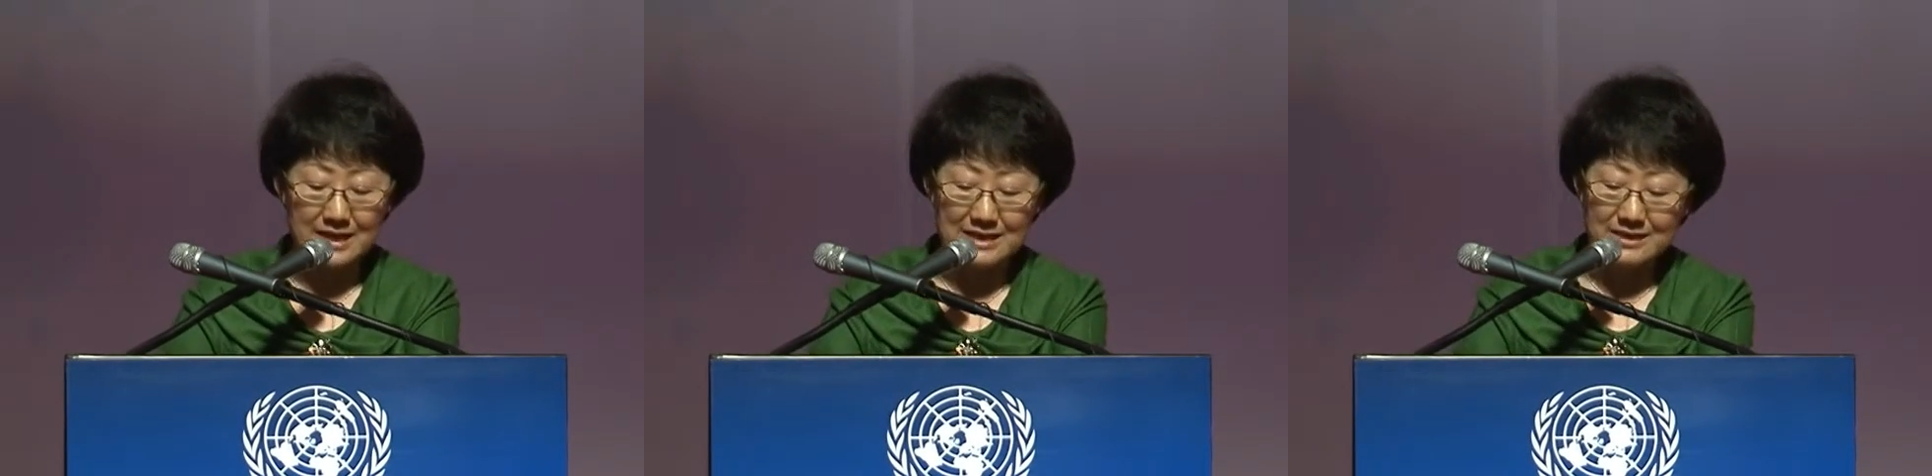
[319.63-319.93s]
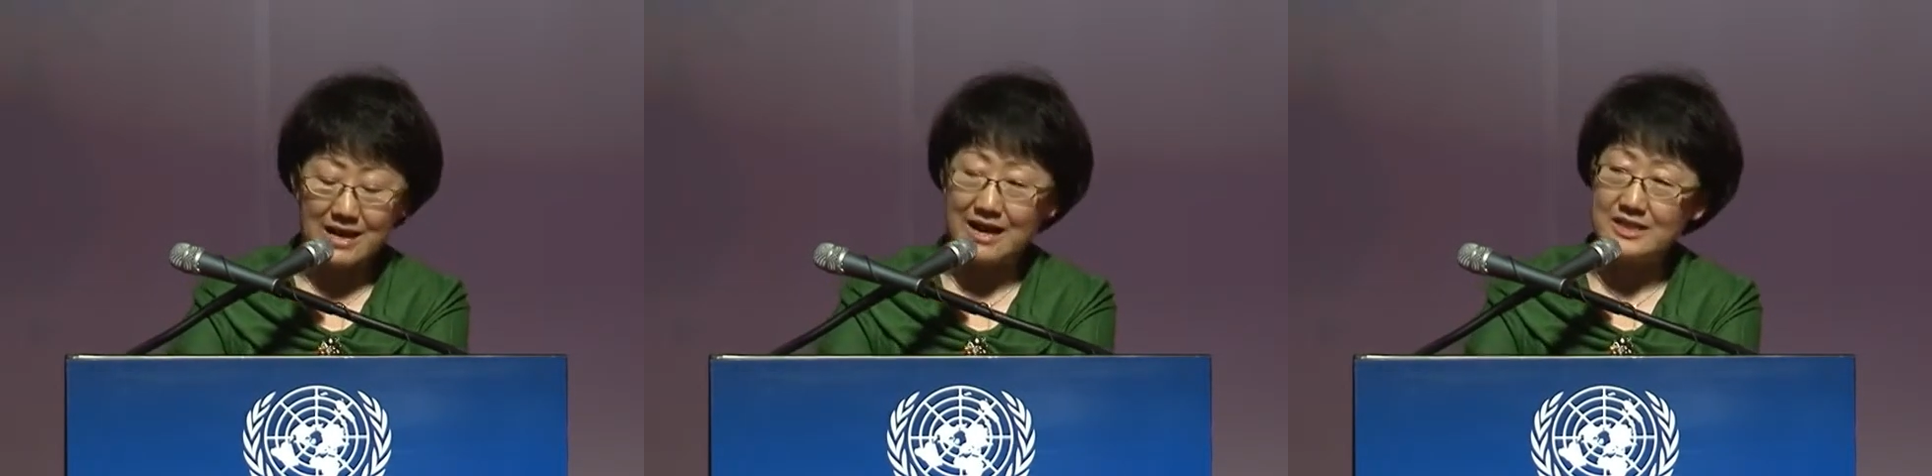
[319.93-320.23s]
And
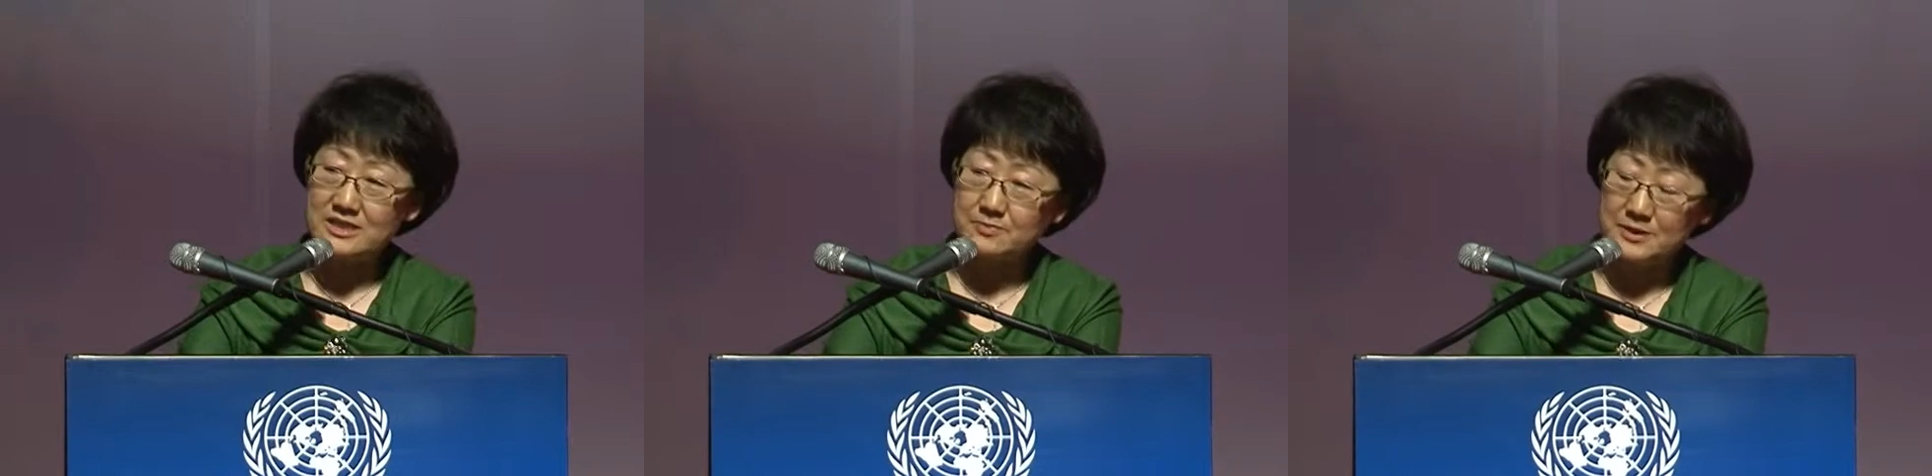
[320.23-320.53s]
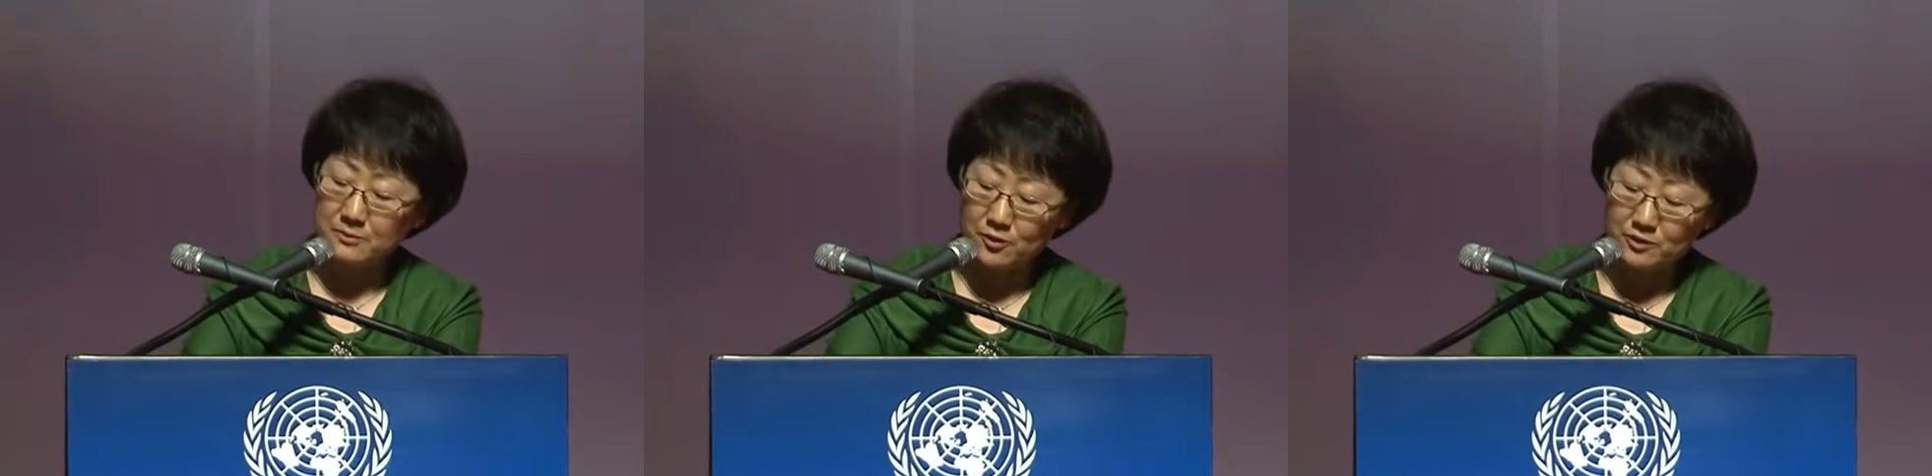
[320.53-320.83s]

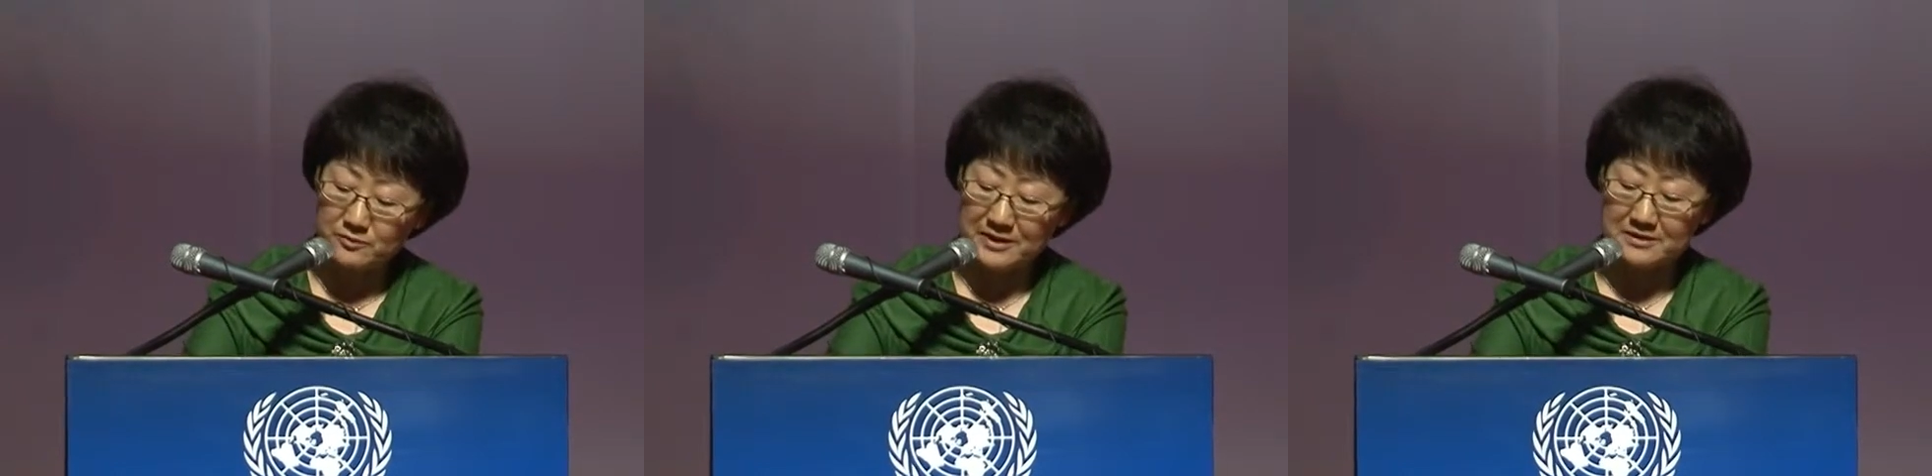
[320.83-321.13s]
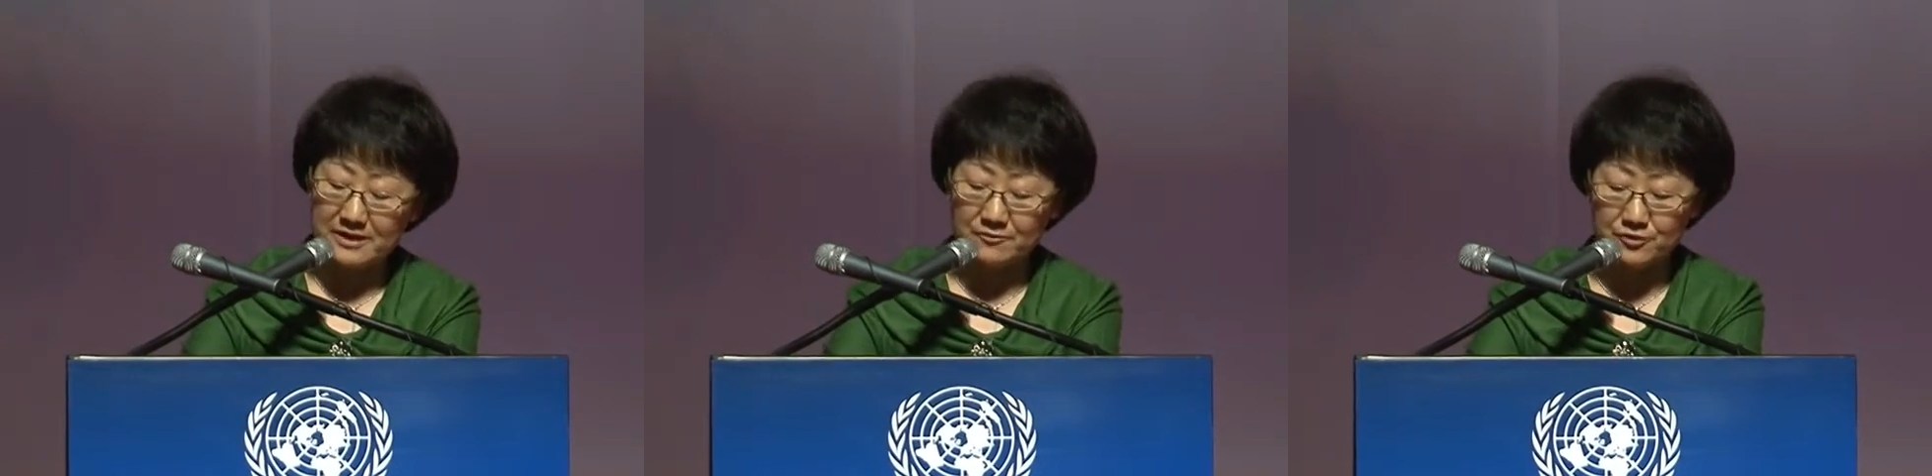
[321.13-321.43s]
high-speed
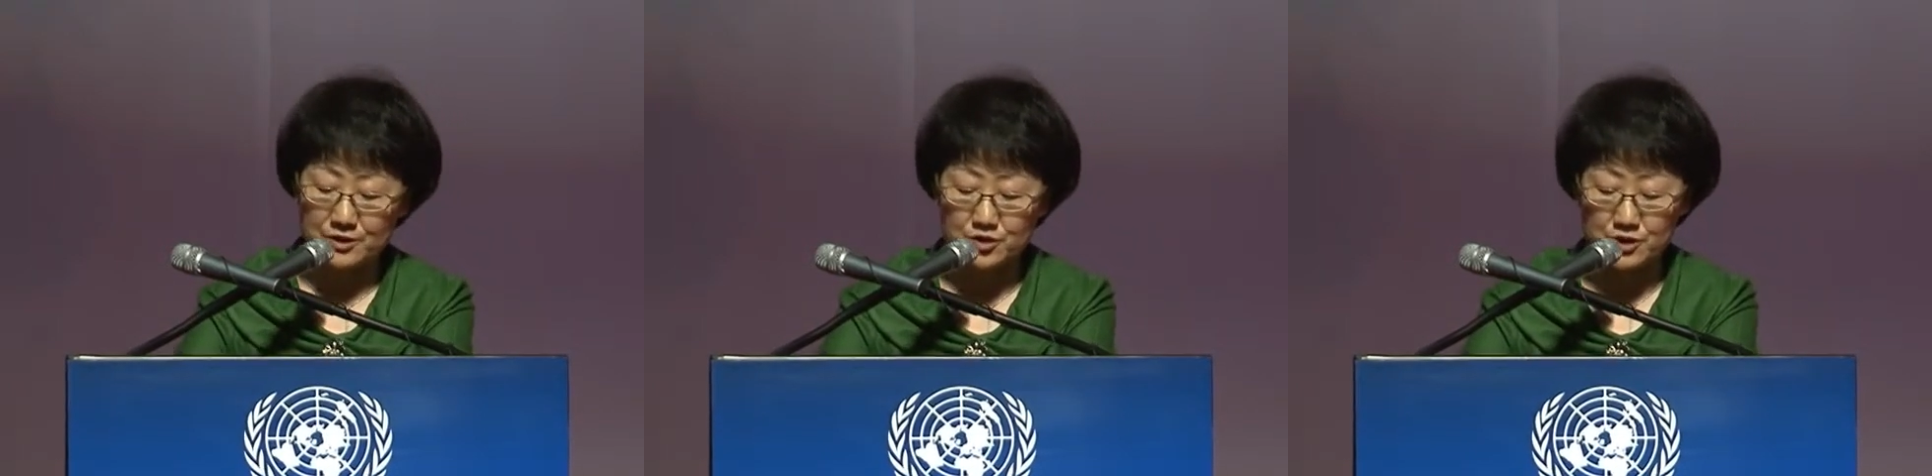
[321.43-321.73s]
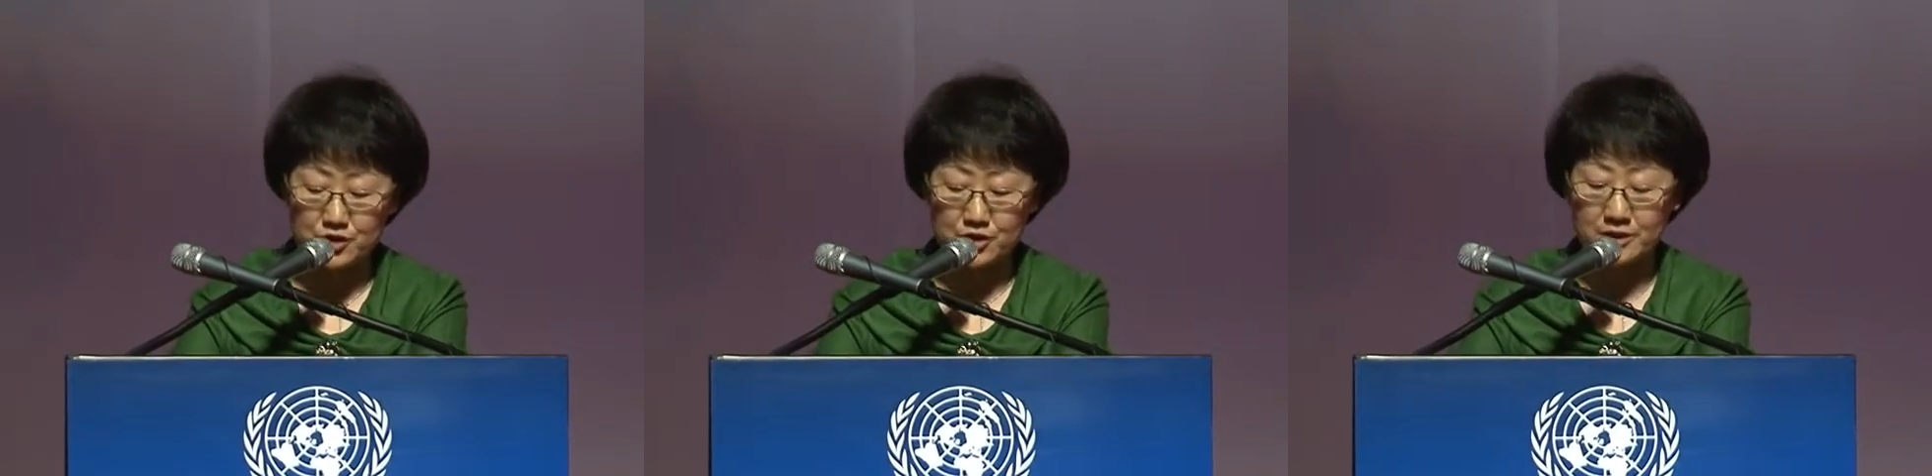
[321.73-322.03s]
broadband
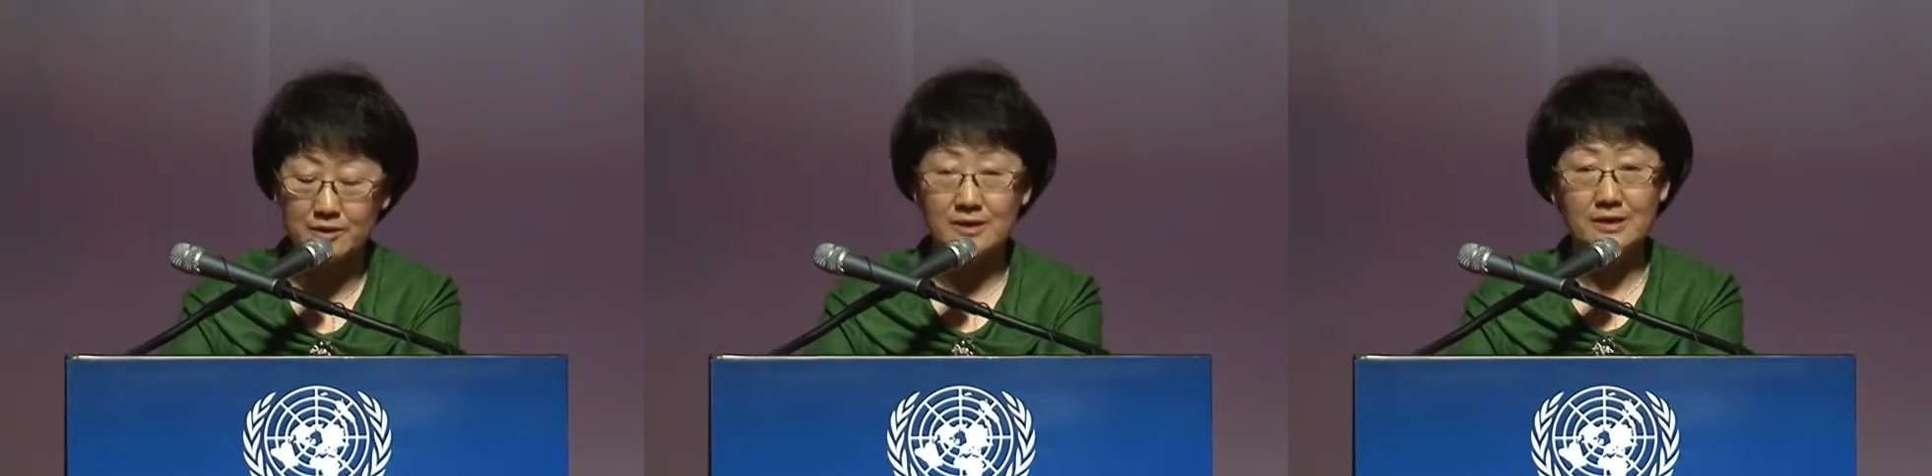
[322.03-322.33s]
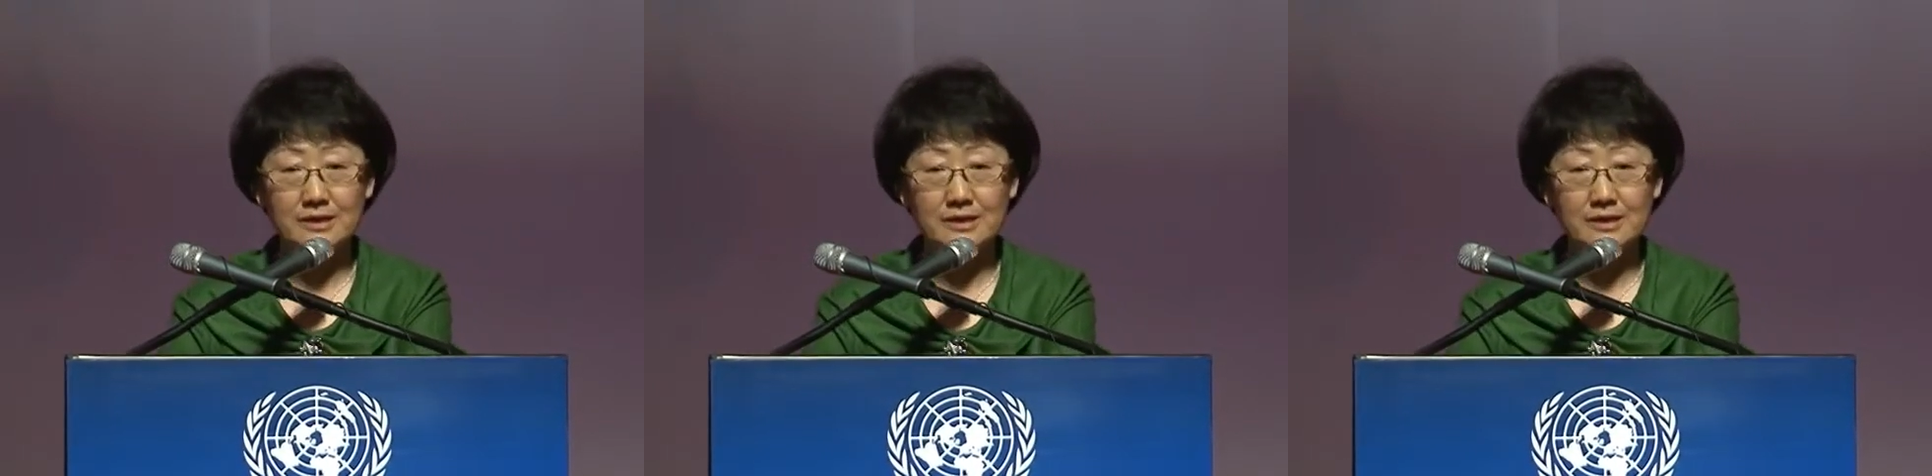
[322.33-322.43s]
infrastructure,